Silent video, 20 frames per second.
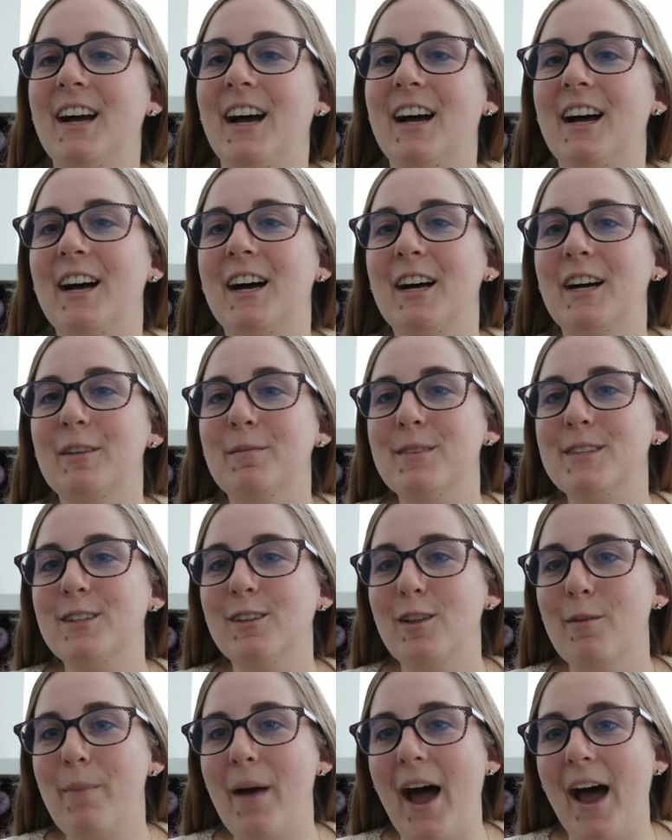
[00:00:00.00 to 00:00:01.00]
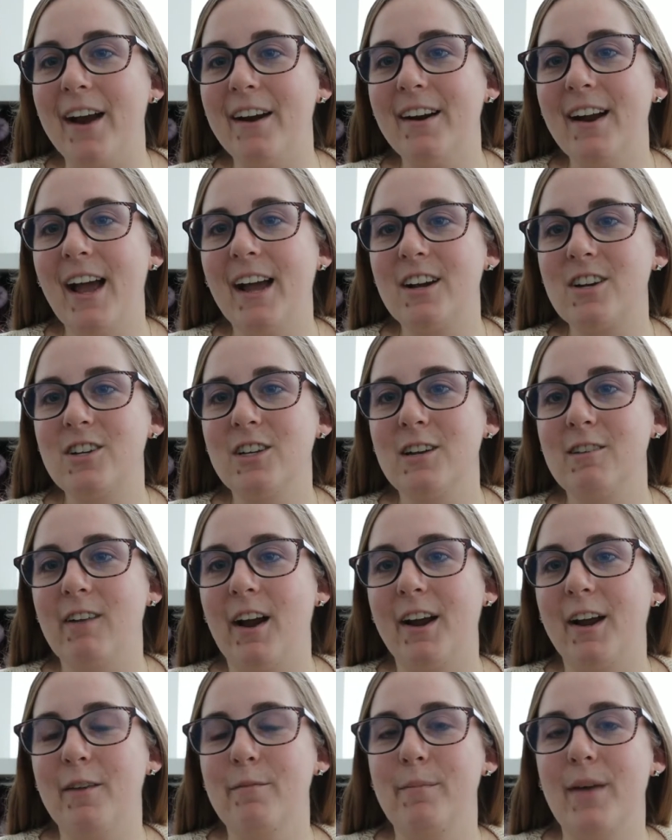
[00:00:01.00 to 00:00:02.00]
um, so the pattern actually
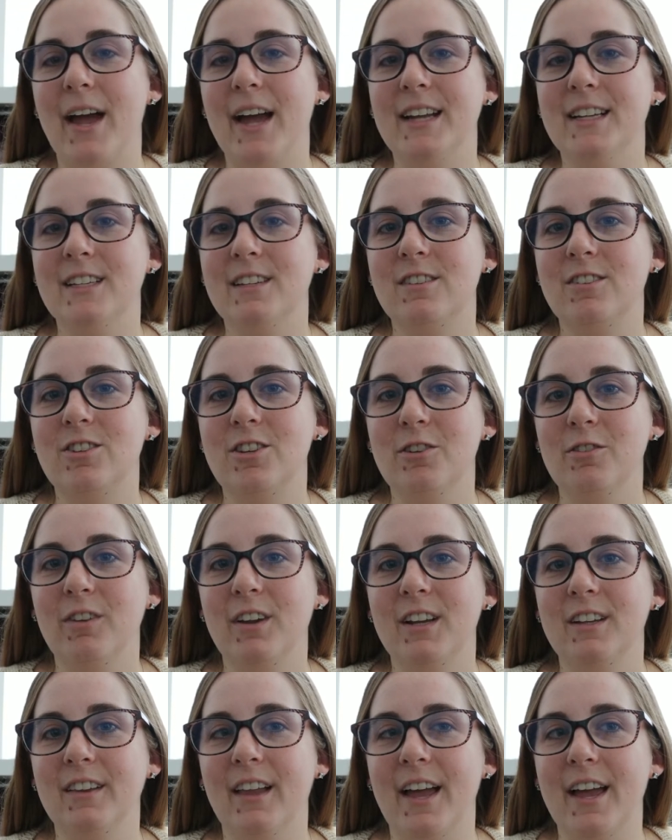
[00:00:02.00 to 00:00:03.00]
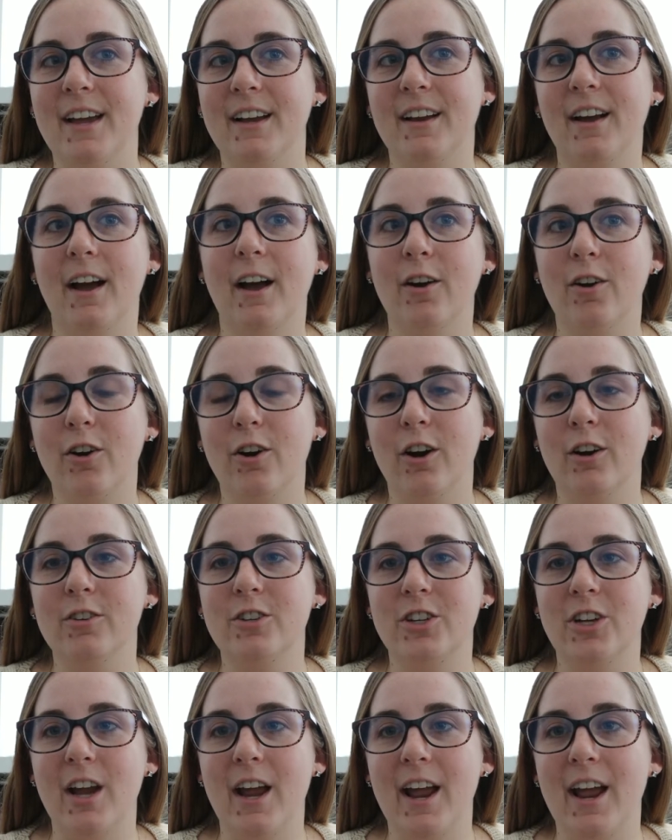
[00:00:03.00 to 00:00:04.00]
recommends doing like a
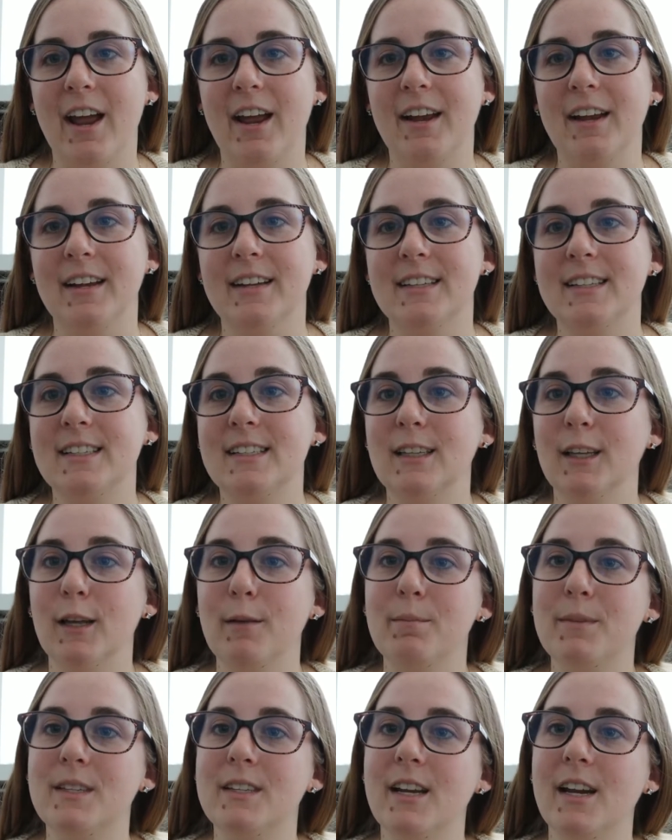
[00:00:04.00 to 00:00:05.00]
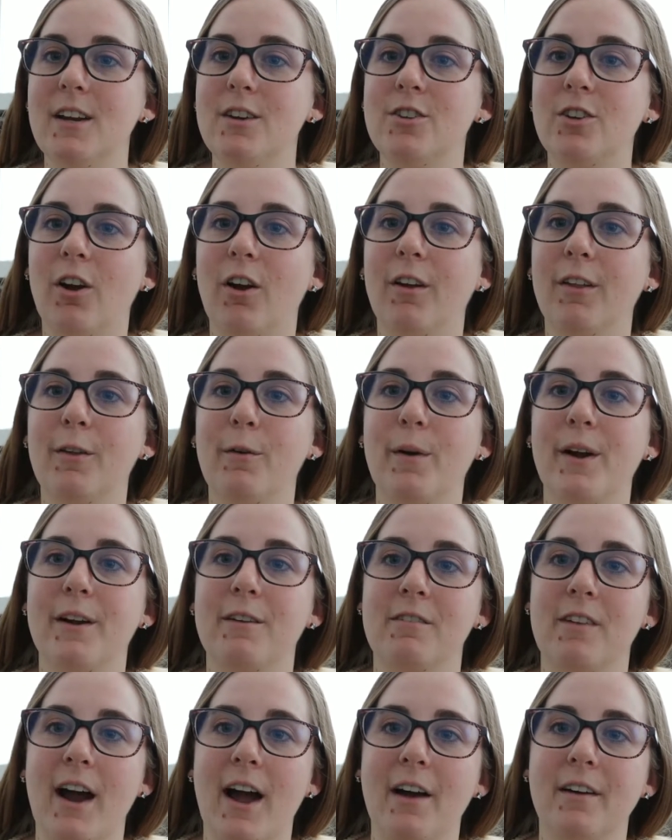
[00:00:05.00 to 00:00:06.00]
crochet slip stitch all the way
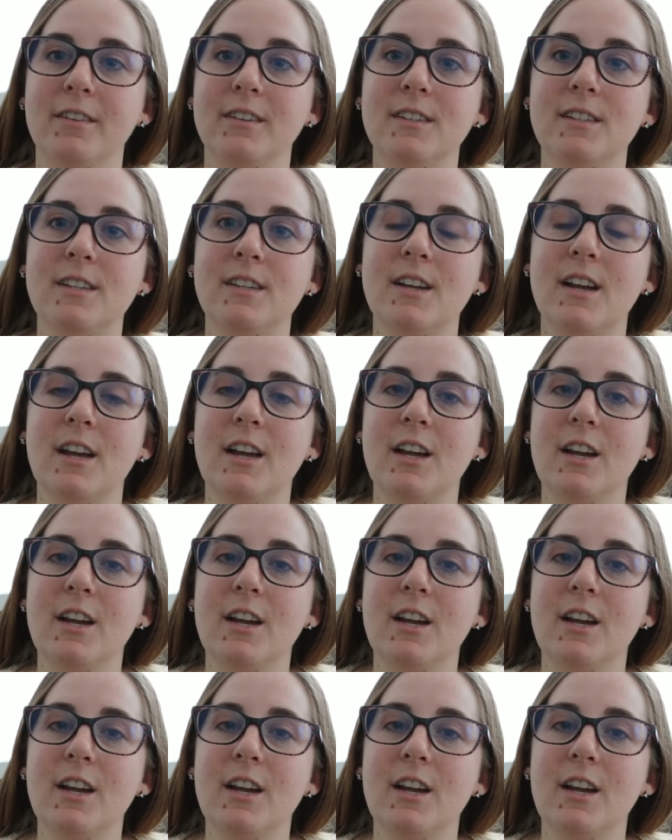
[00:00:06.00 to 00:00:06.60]
around